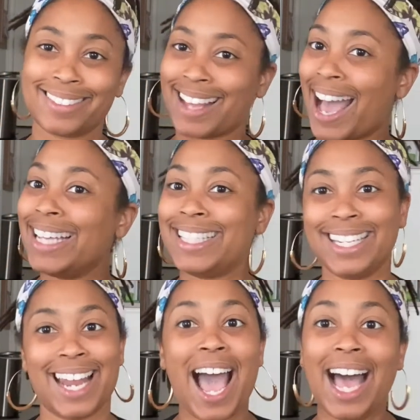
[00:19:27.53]
I
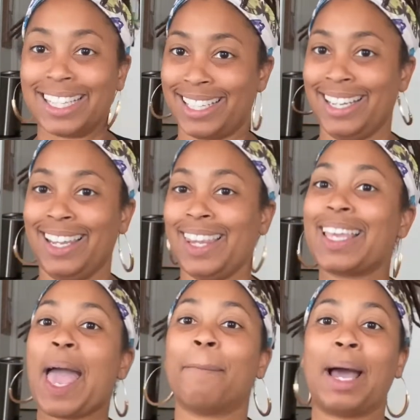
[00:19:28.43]
did not
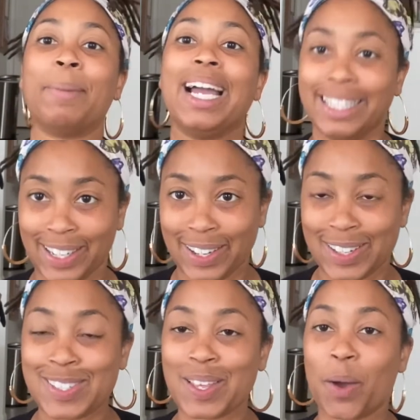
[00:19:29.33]
look at my binder.
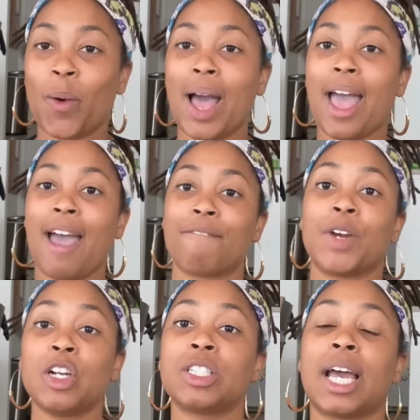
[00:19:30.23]
So at
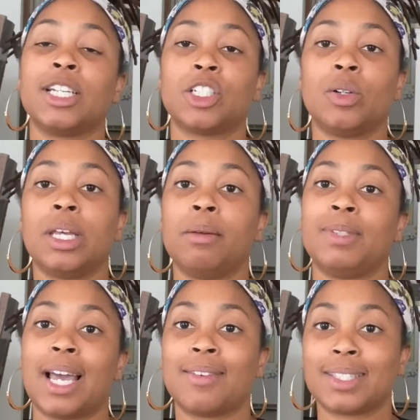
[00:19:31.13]
first I showed him
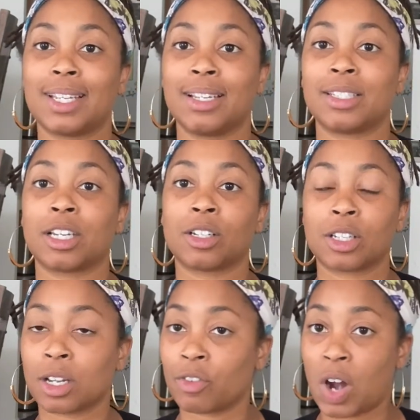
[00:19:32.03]
downstairs the
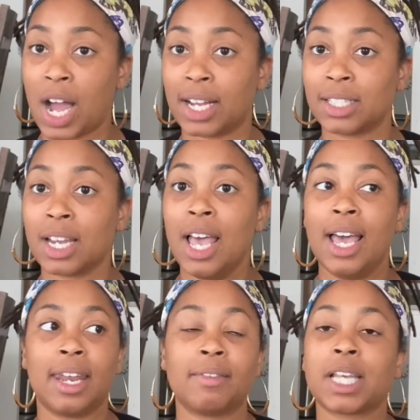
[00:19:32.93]
garage.
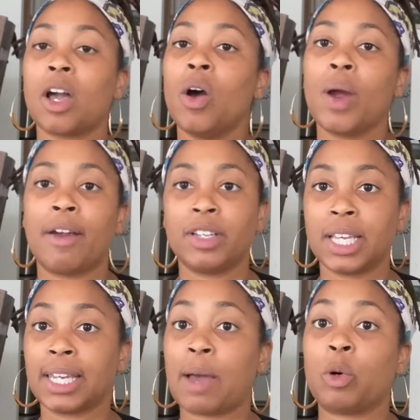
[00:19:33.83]
And I was like, oh,
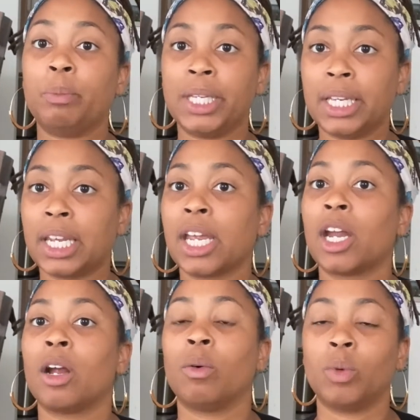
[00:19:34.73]
everything that will be in
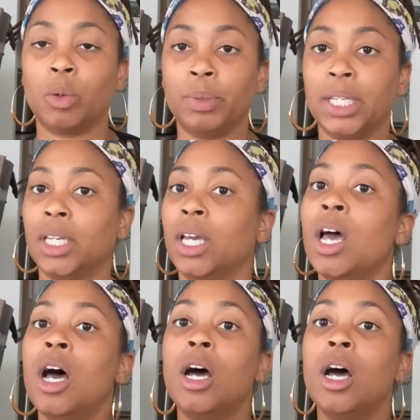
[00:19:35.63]
here will be,